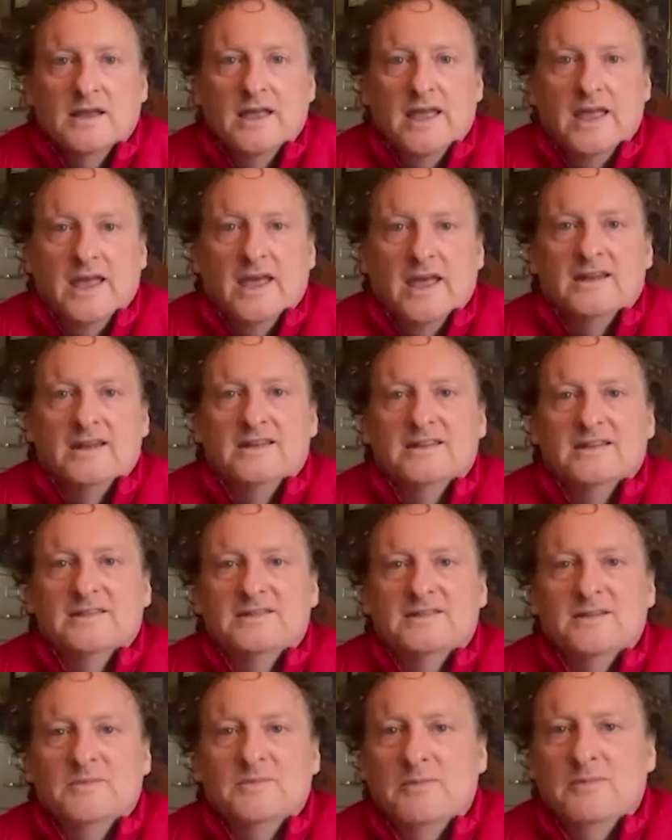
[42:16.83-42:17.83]
And
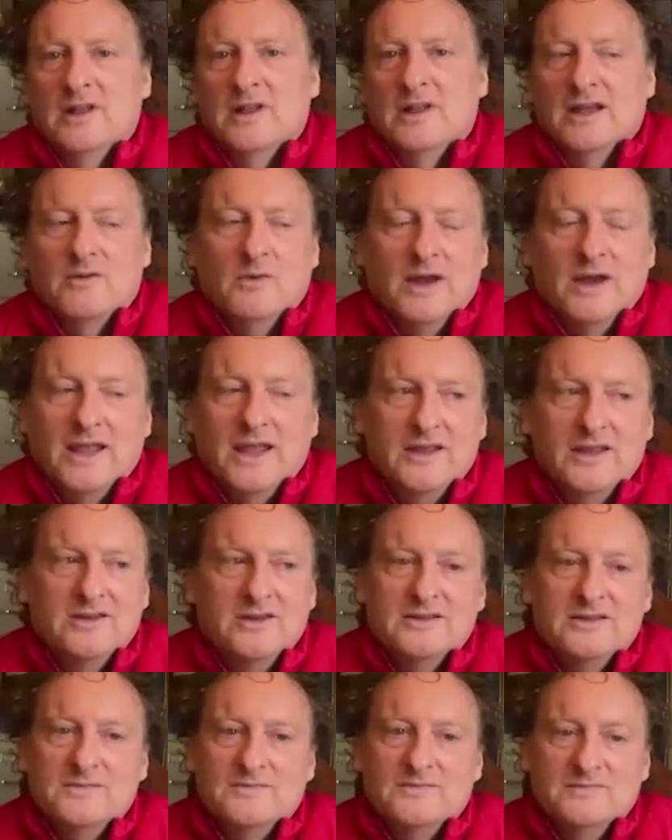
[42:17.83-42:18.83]
some people are like, why can't you
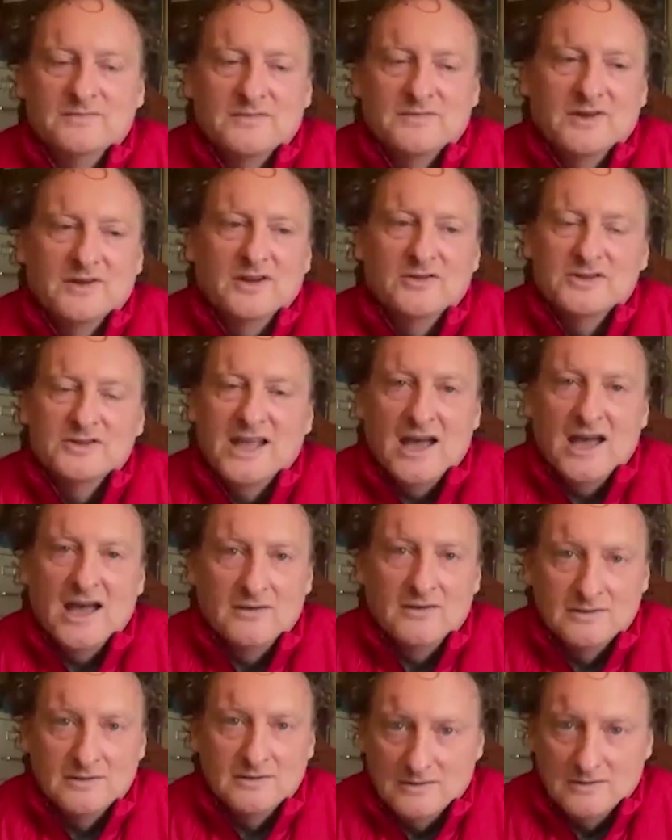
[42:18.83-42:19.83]
just use a
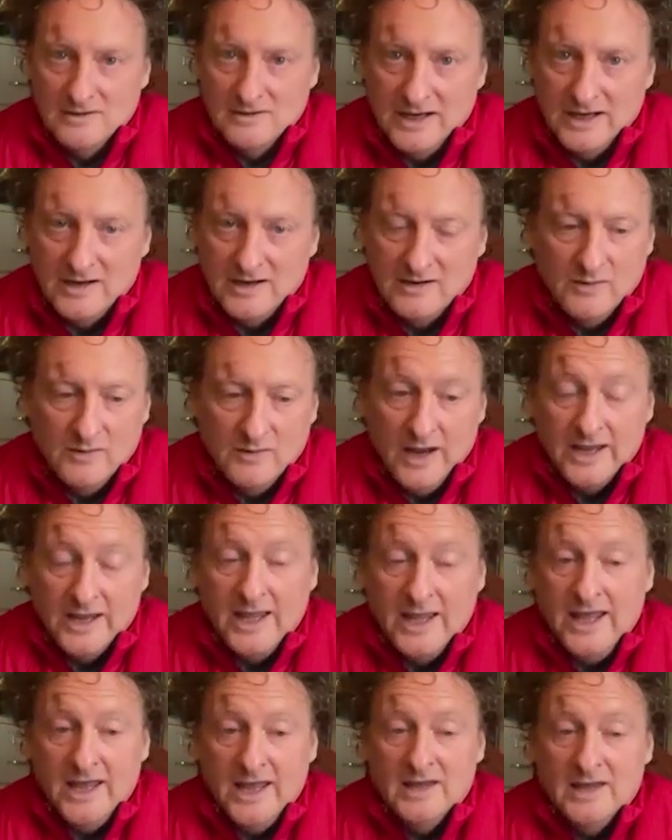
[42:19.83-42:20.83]
calendar link? Well, I
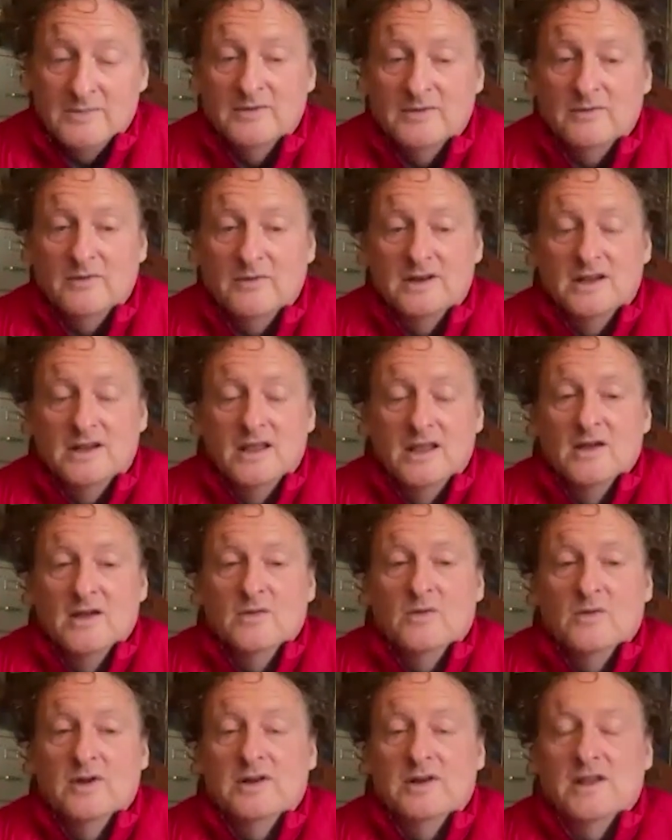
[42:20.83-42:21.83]
can. But
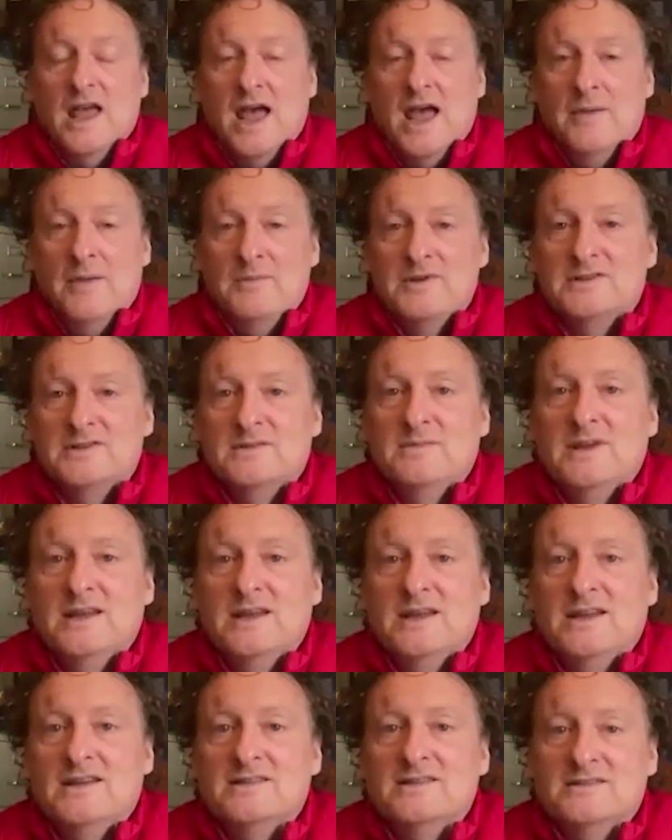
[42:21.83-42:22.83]
what happens to
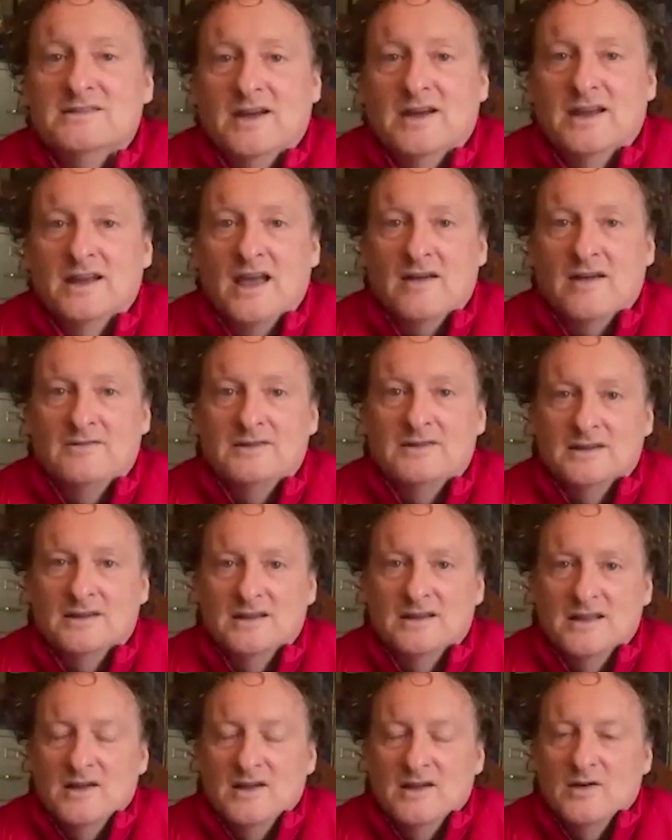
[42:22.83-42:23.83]
me is if I have to
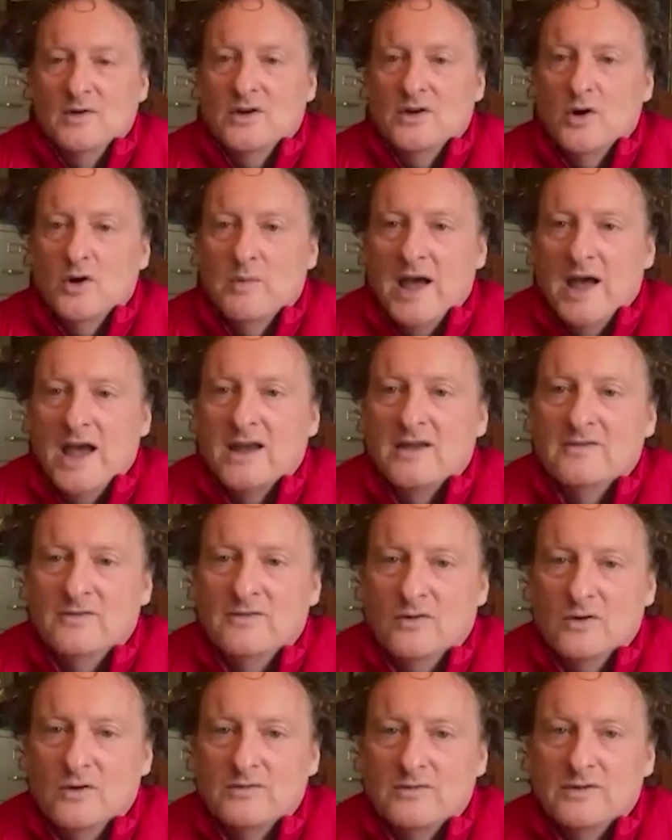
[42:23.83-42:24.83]
go back and
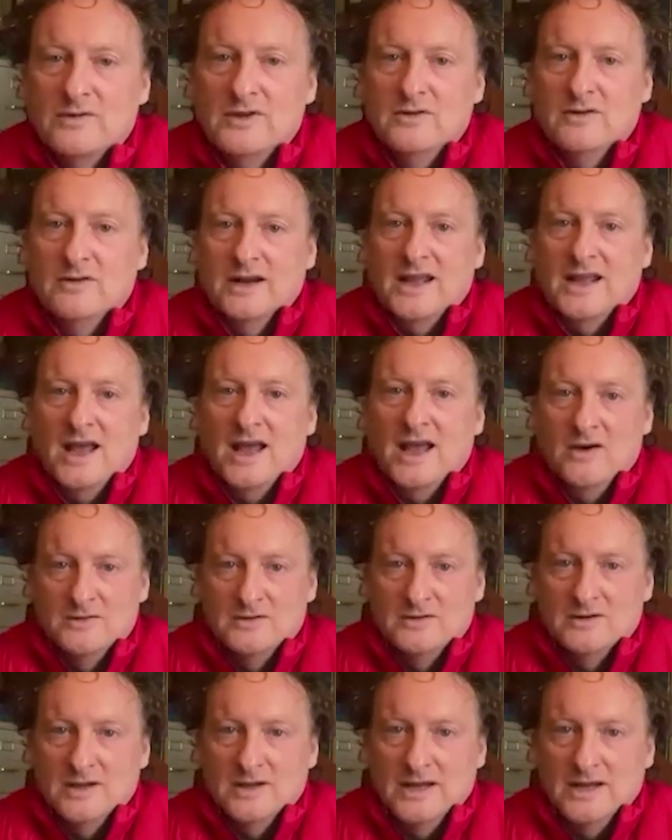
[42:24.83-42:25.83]
forth with you on a
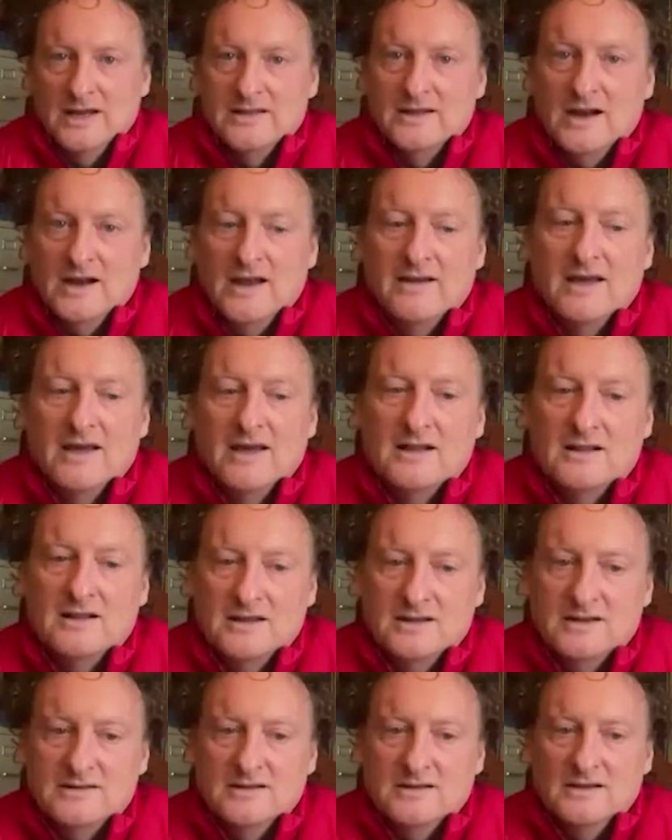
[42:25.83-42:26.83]
calendar link, then I got to
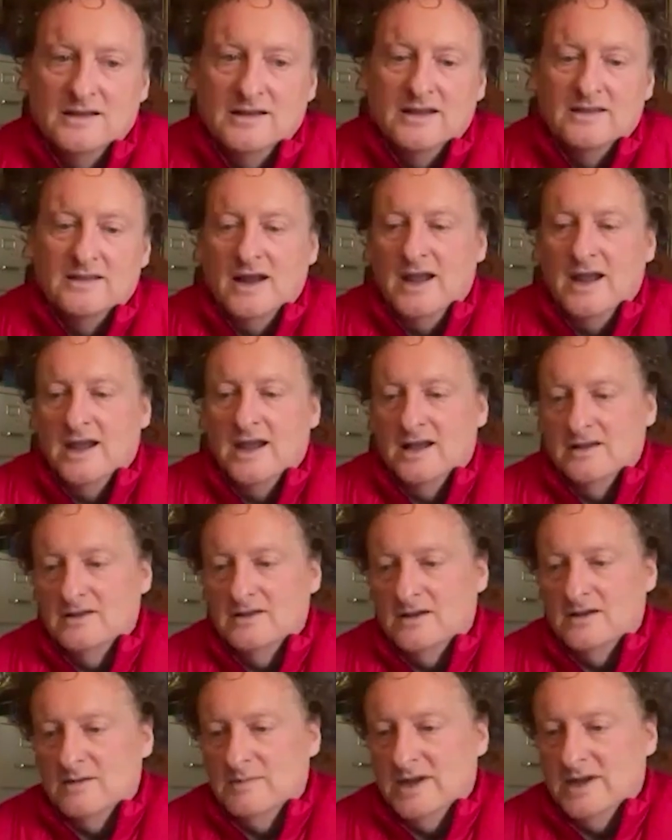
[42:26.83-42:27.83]
click the link, then I got to
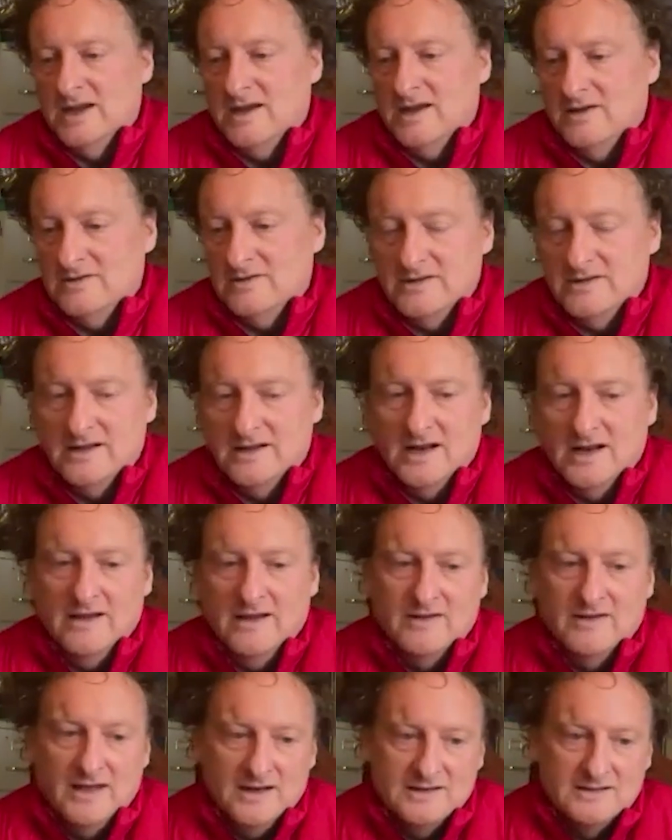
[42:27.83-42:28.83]
look at my calendar, then
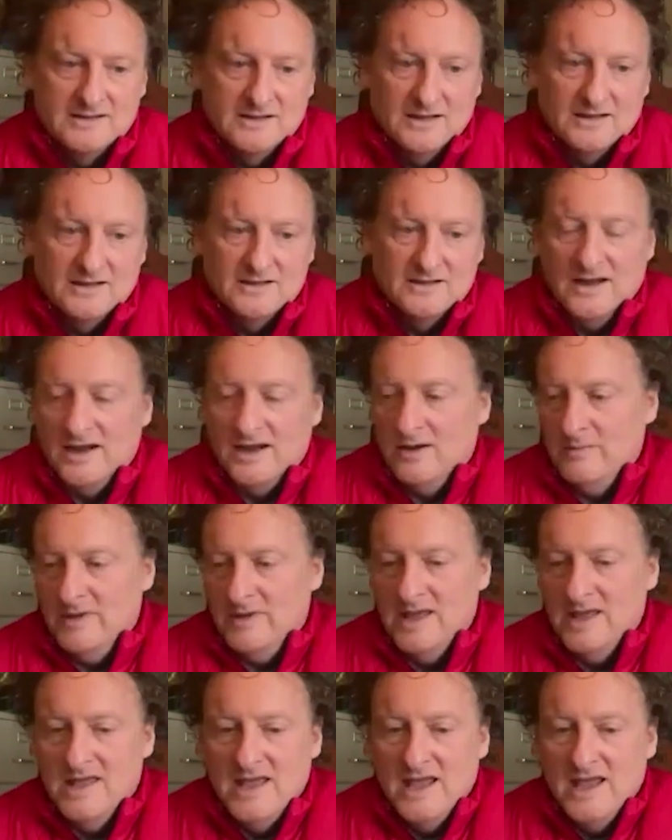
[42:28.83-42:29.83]
I've got to select.
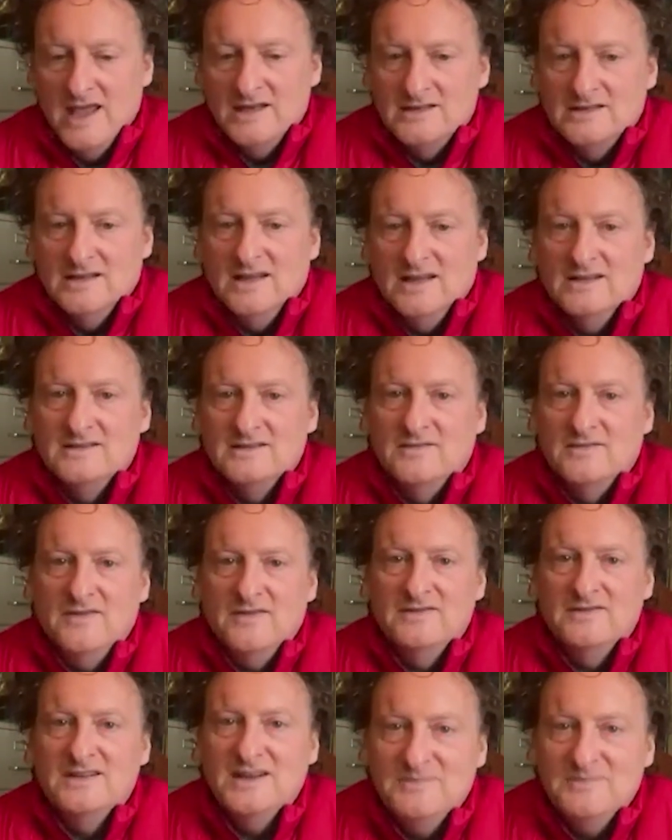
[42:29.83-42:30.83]
It's
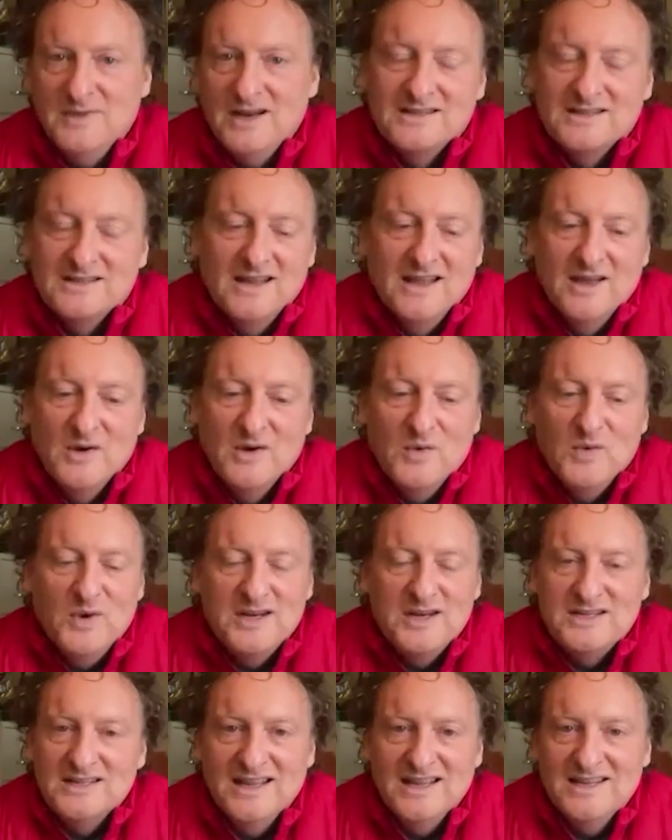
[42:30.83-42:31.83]
15 minutes,
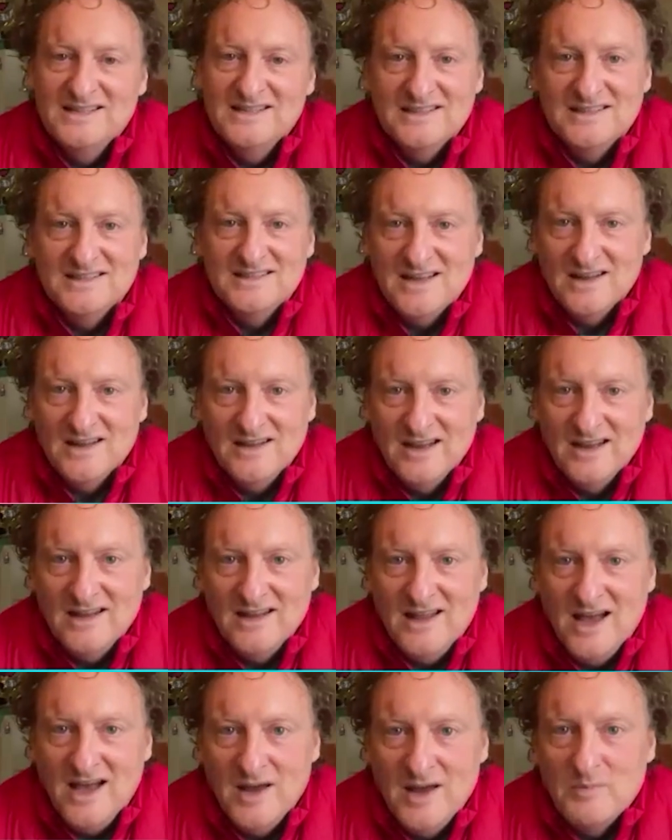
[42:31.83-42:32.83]
which doesn't sound like a
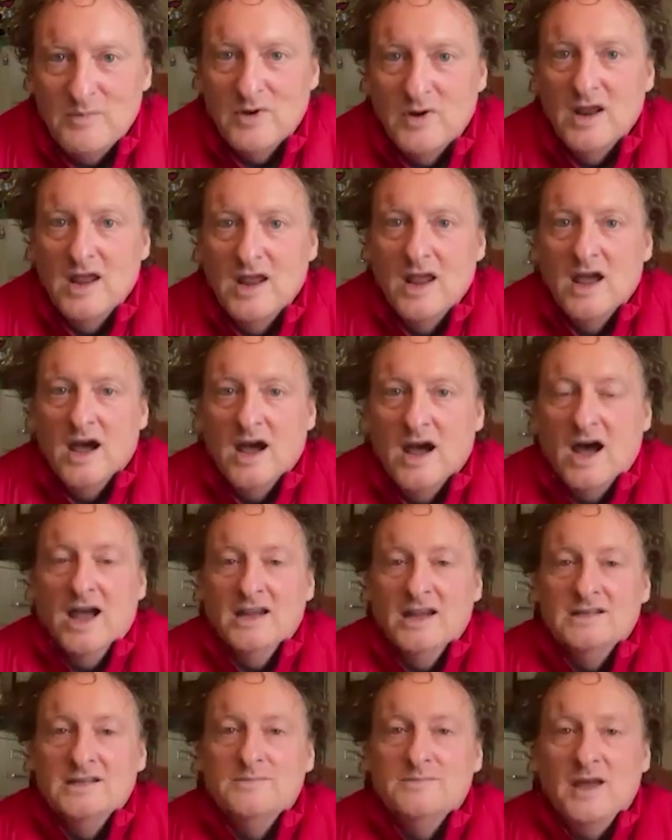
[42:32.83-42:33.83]
lot, but
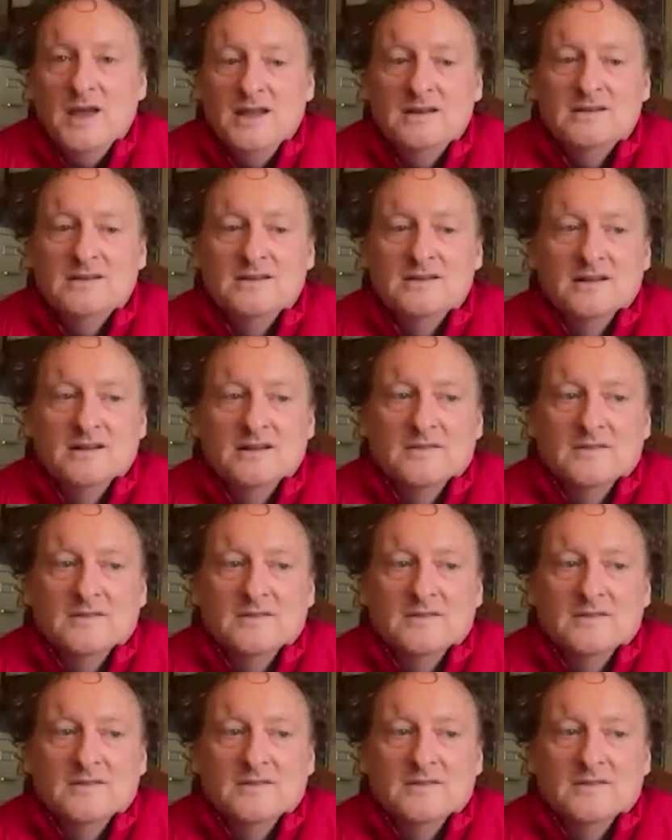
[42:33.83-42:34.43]
I spend,